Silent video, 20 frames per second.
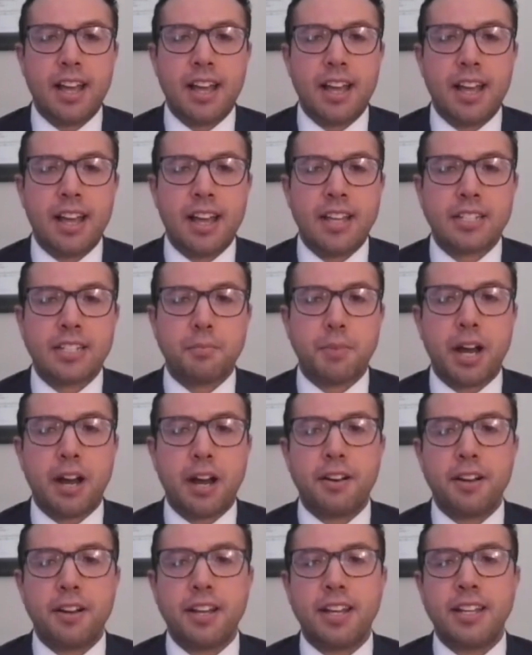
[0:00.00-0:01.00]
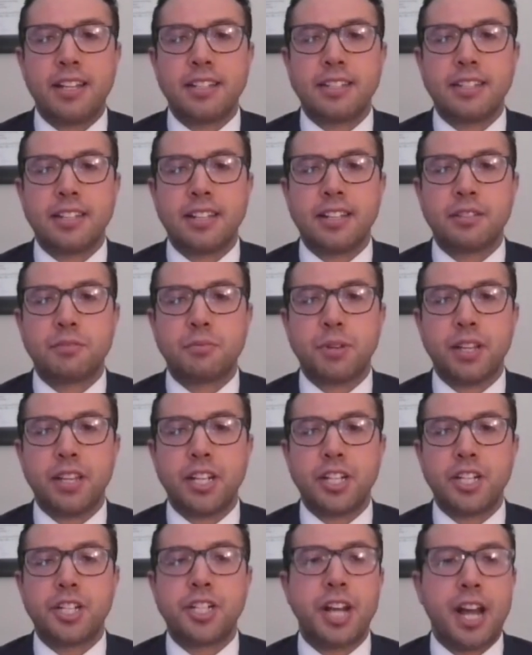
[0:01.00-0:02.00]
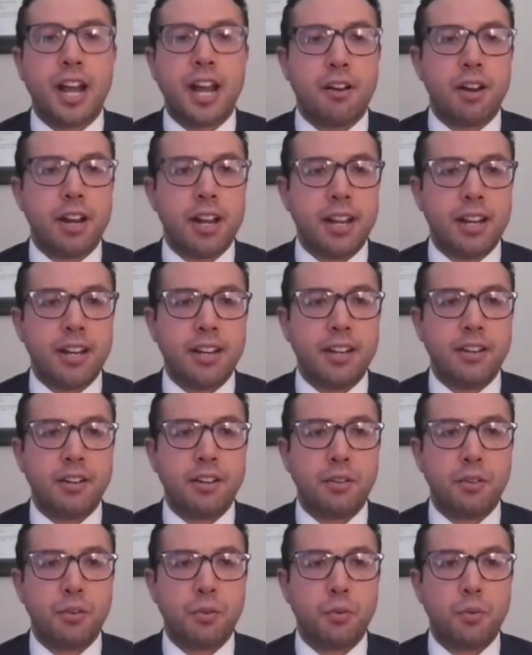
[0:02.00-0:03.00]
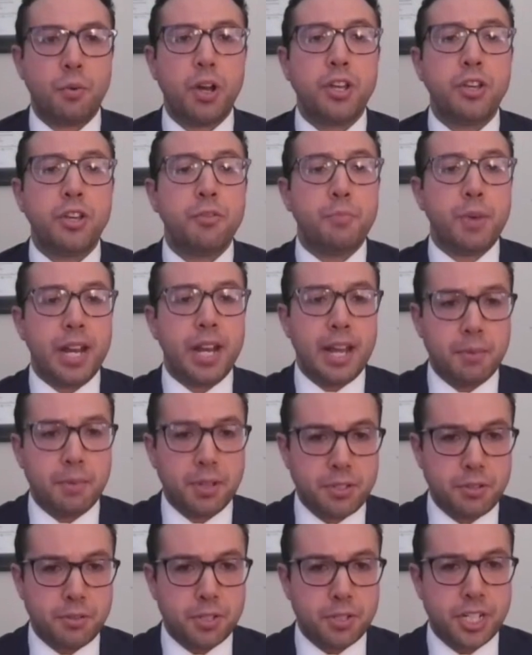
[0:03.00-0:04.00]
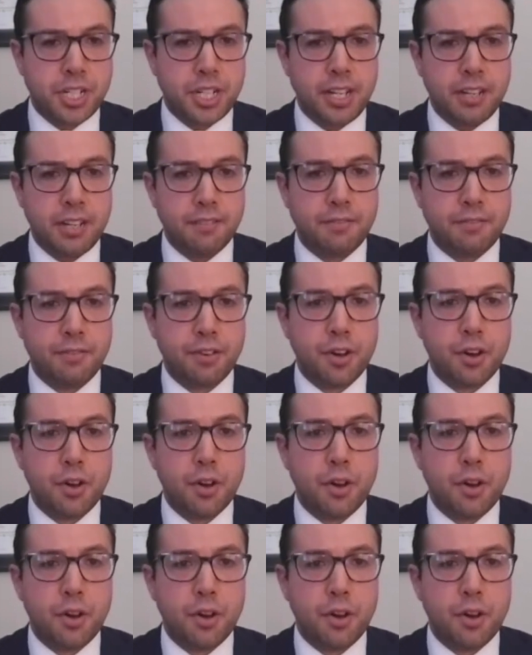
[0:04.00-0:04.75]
is about is really sharing what you've been able to achieve